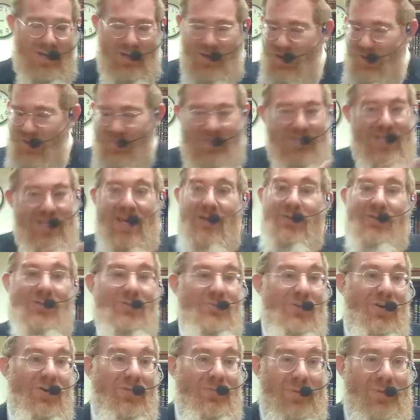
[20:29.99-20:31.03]
of 10 or
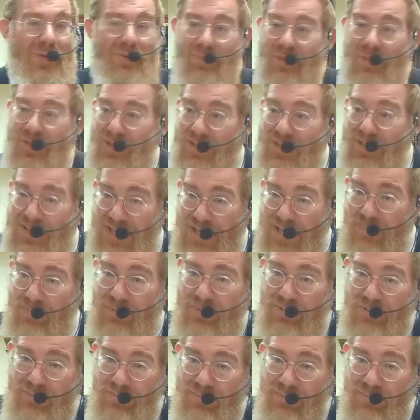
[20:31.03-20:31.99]
12 people at the table,